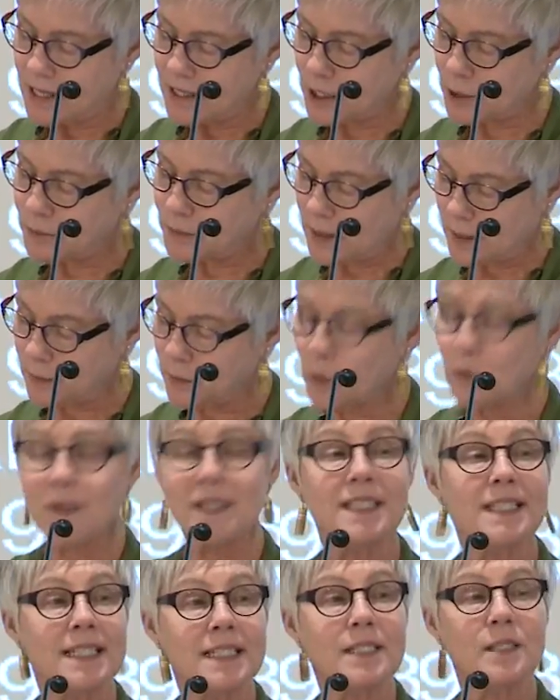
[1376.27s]
that people
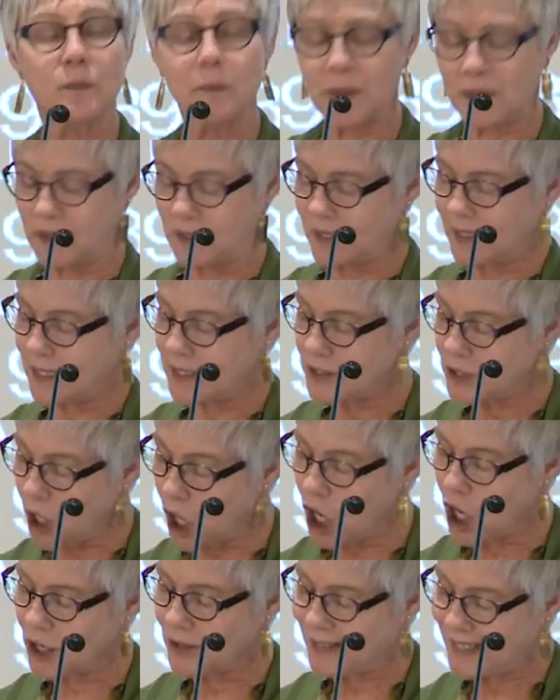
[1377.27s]
with disabilities
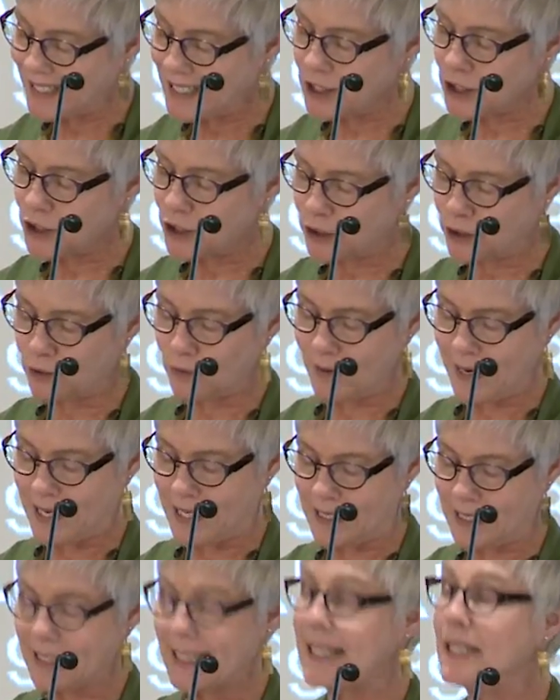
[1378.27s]
are
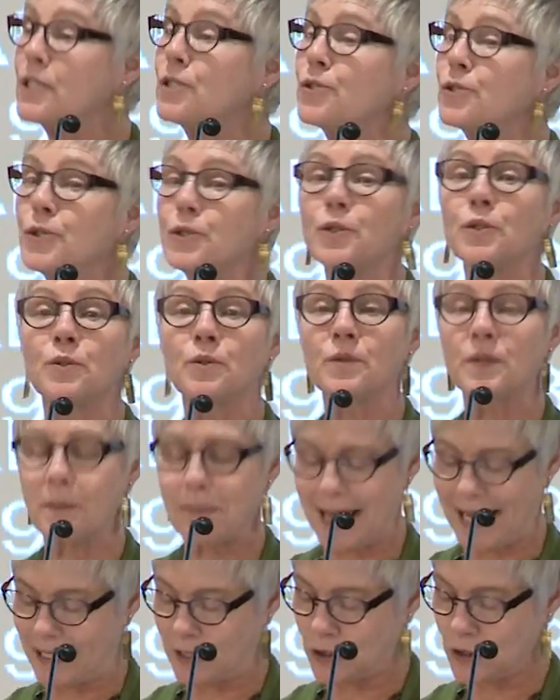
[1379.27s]
integrated into the
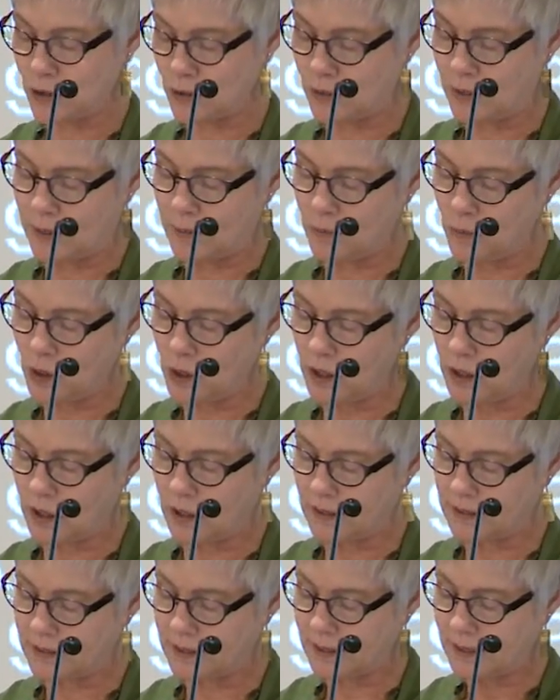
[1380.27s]
mainstream
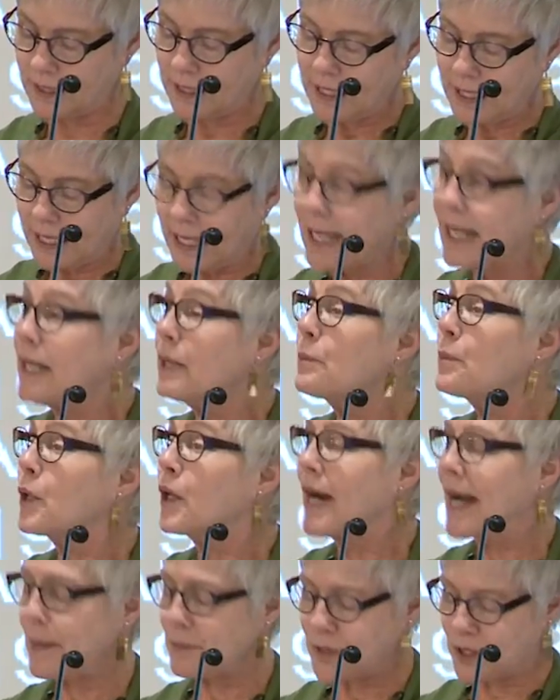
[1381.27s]
world.
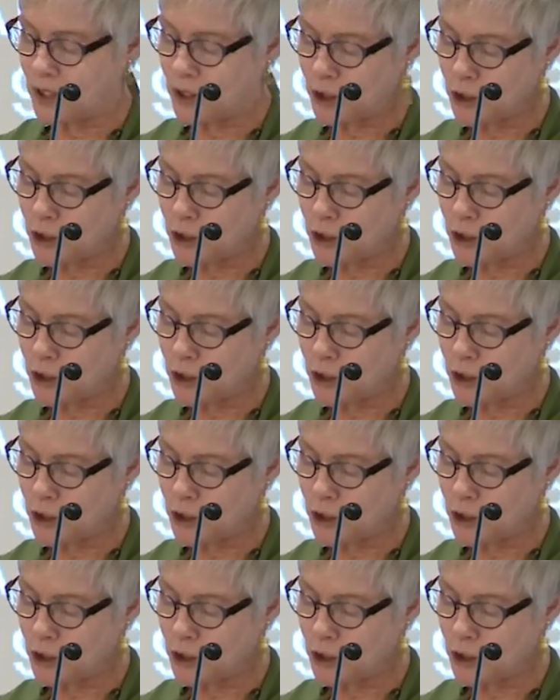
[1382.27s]
Perhaps the